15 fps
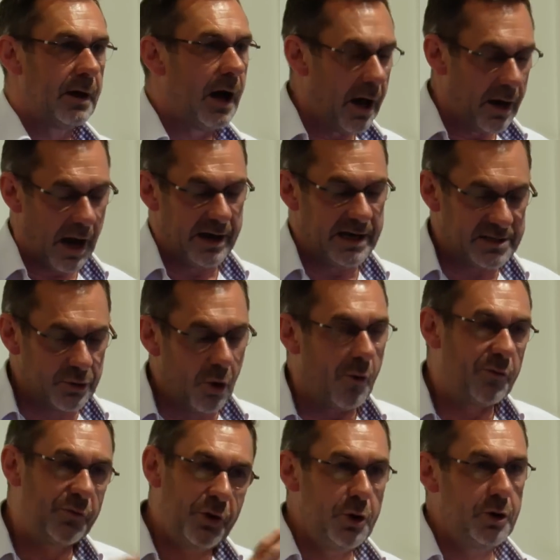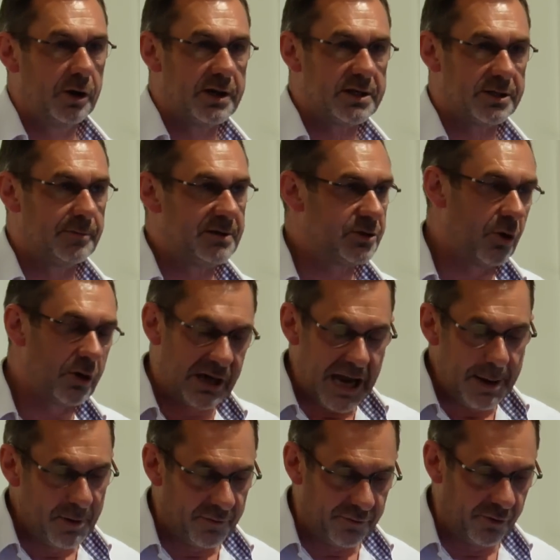And it's not feudalism, it's not
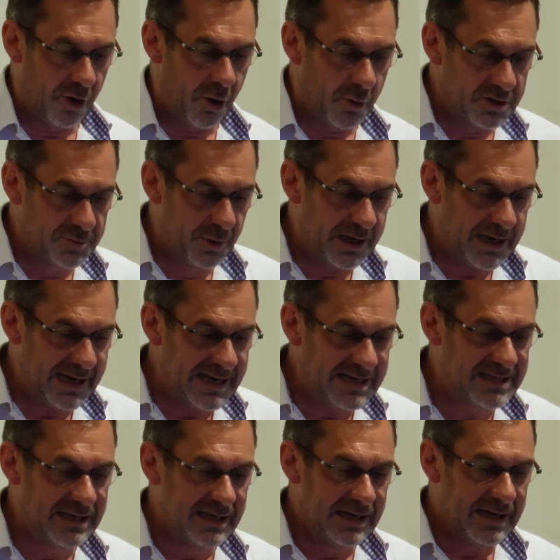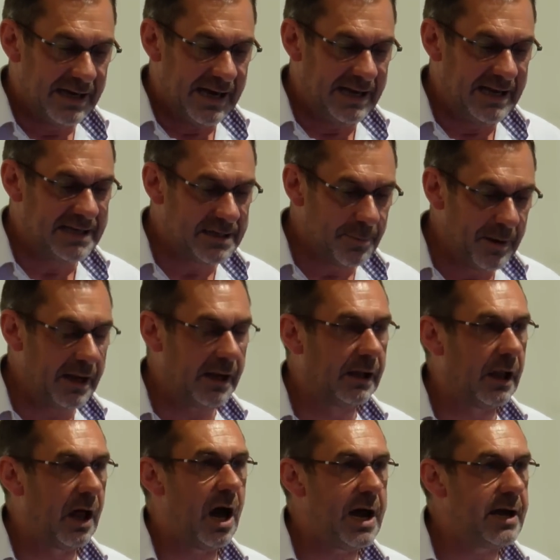Game of Thrones, but it is it is a bit
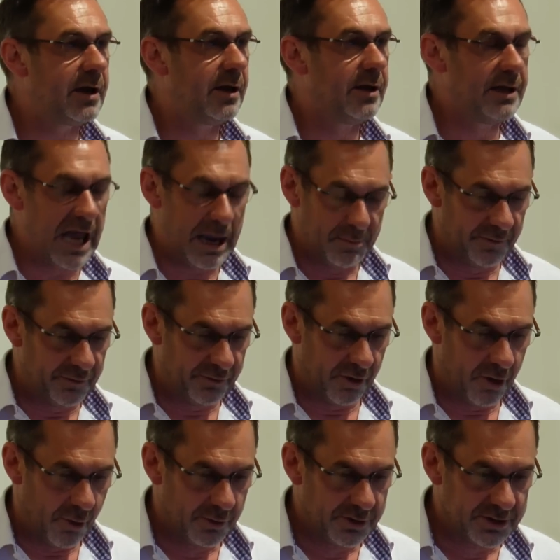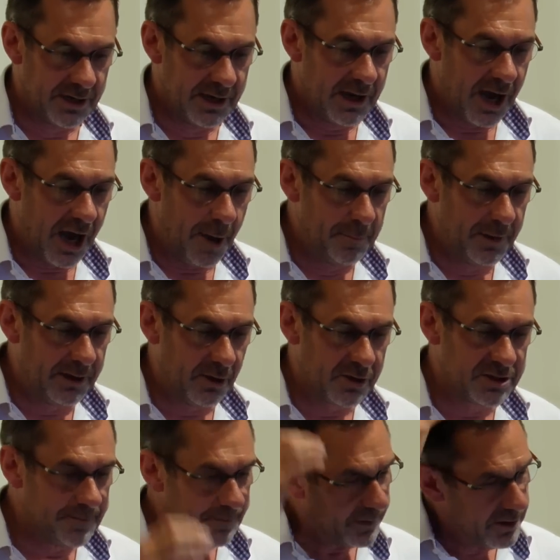like Game of Thrones,
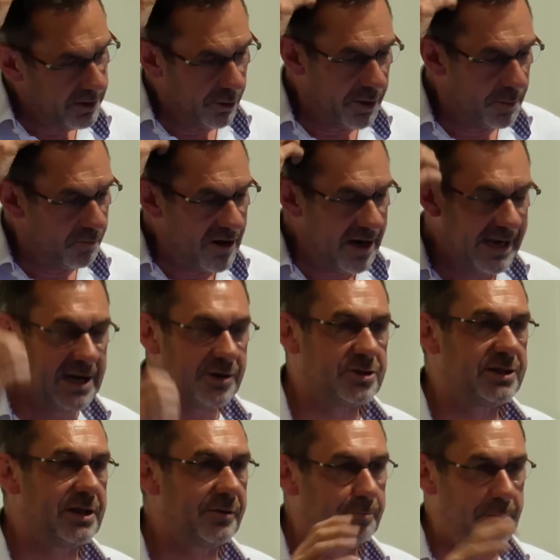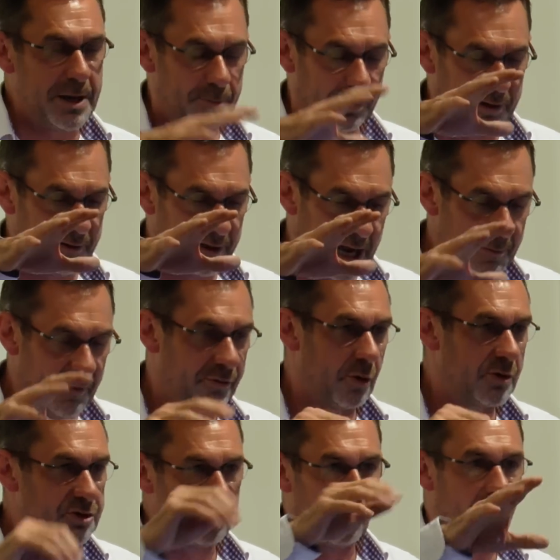because, you know, the really interesting people in Game of
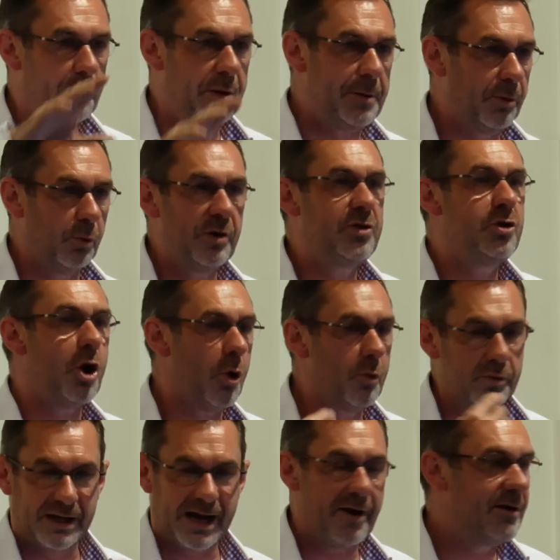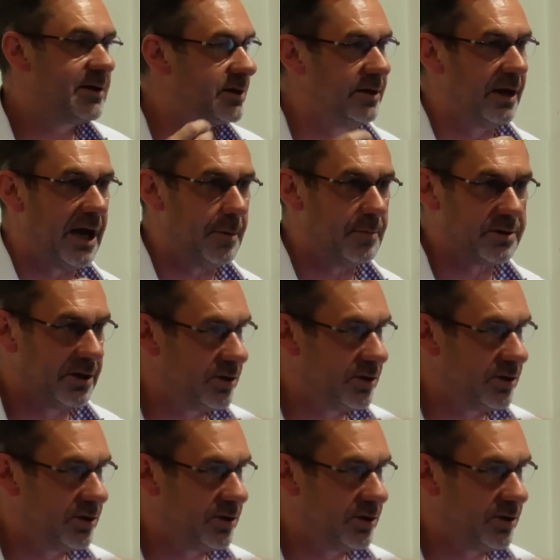Thrones are all the people with known character names.